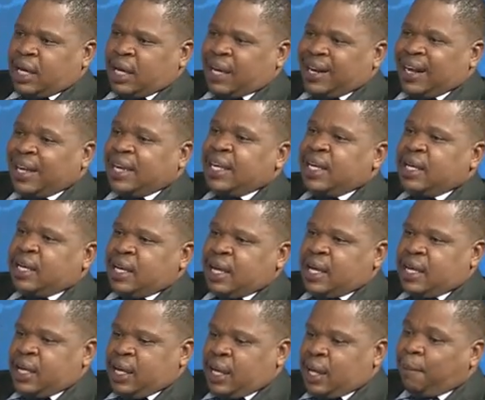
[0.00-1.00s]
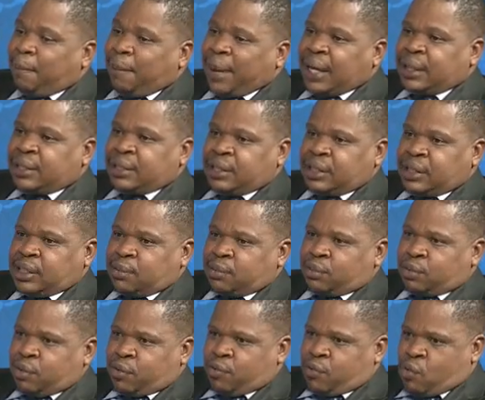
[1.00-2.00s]
a lagging impact in
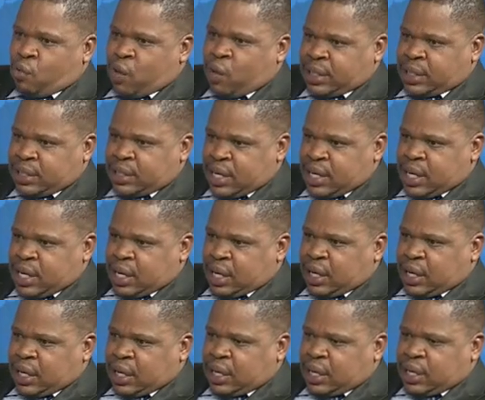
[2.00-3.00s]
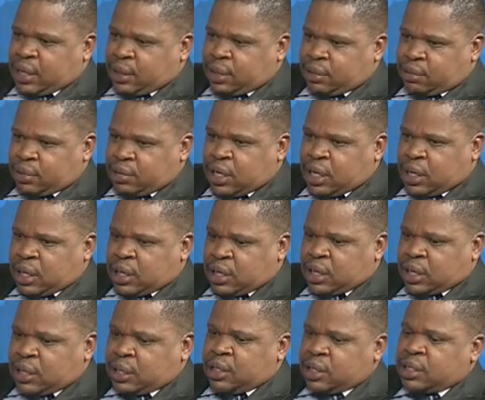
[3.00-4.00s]
terms of what
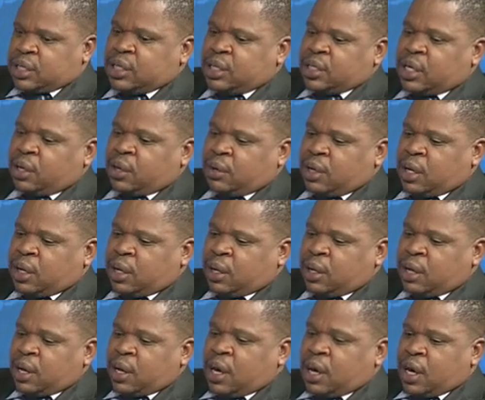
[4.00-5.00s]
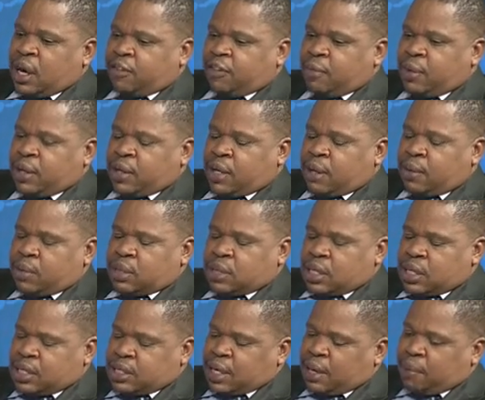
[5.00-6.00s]
the central government,
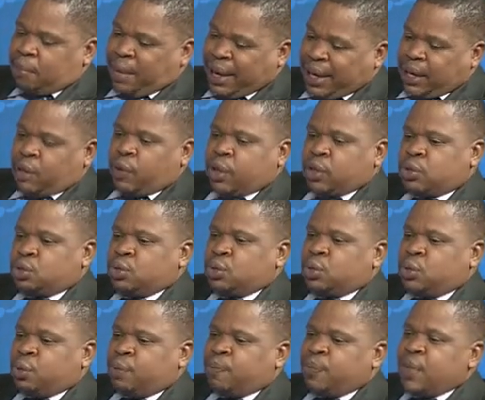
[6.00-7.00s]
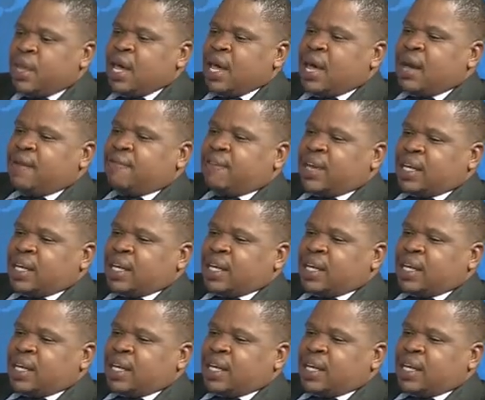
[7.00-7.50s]
central bank wants to do. For